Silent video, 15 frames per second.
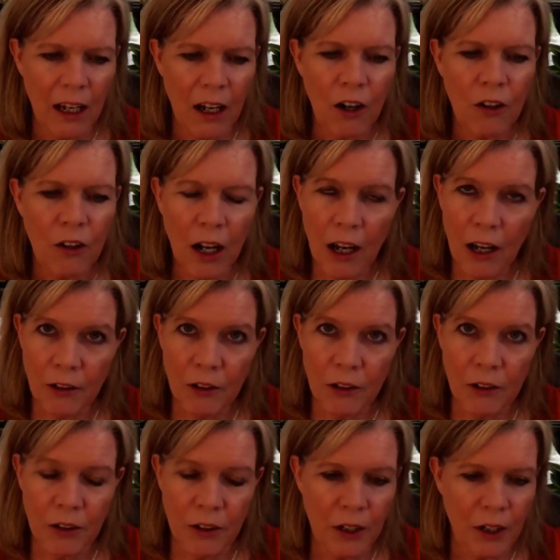are
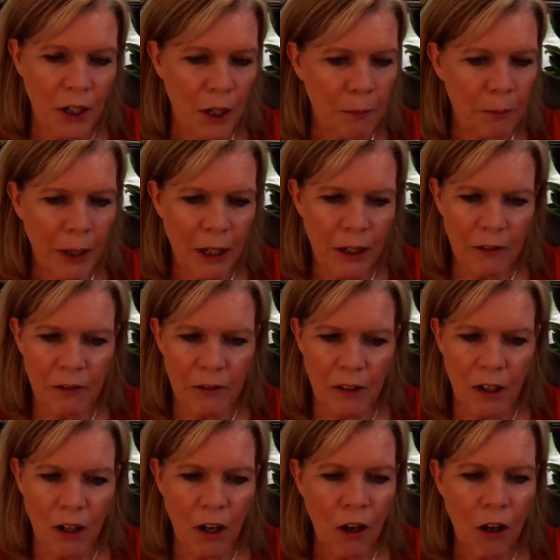honored above
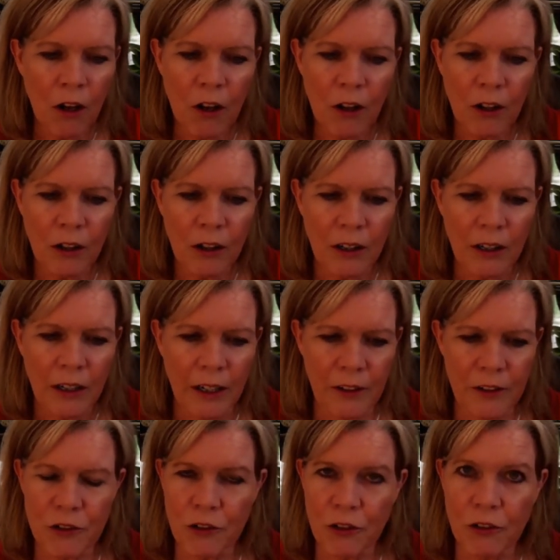all
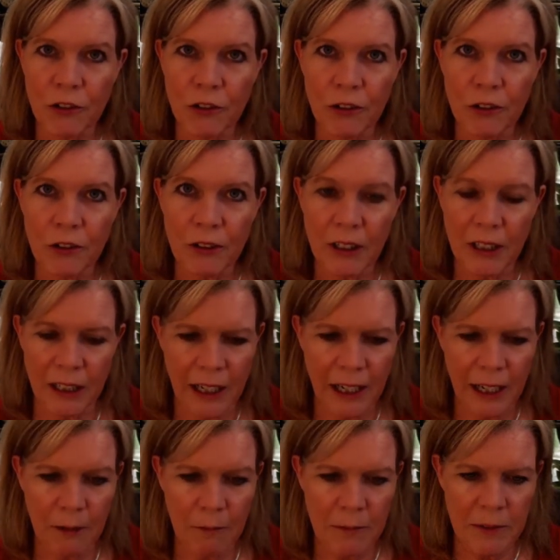external
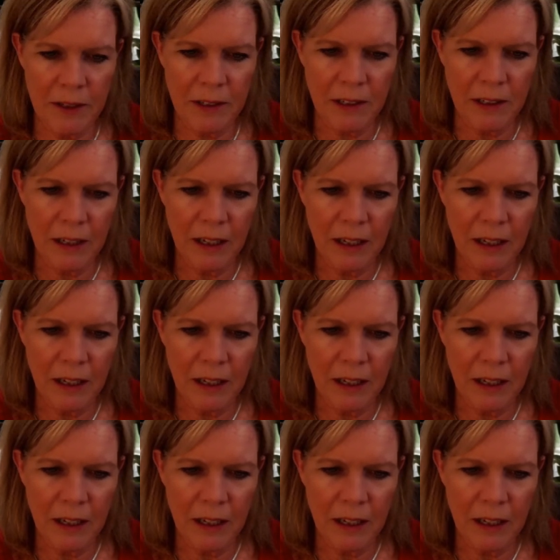claims.